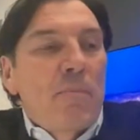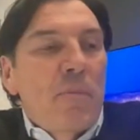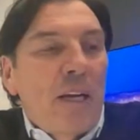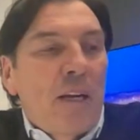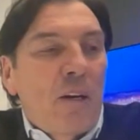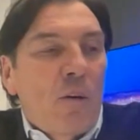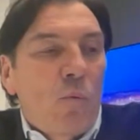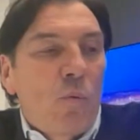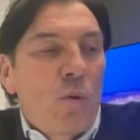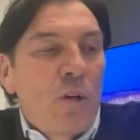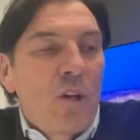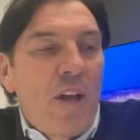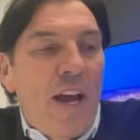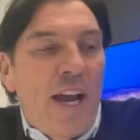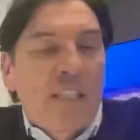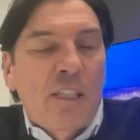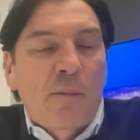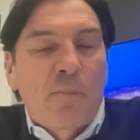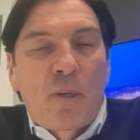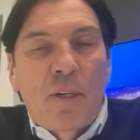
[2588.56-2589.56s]
like a real
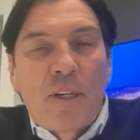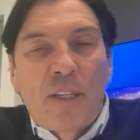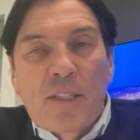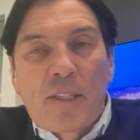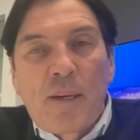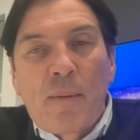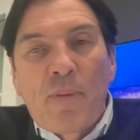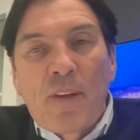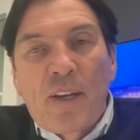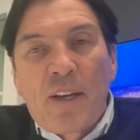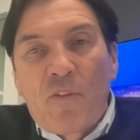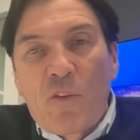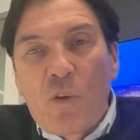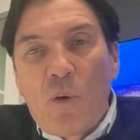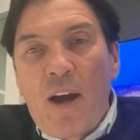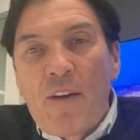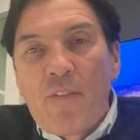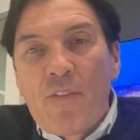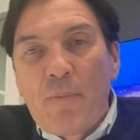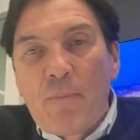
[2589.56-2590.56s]
expert at something if
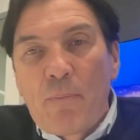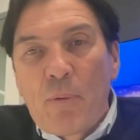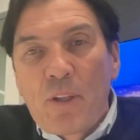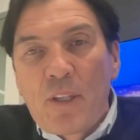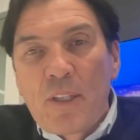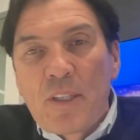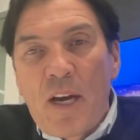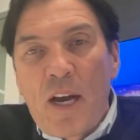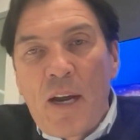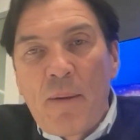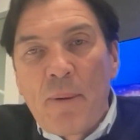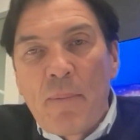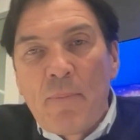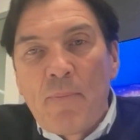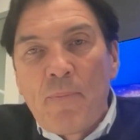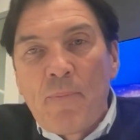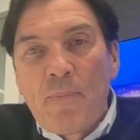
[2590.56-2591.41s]
you haven't put the time in.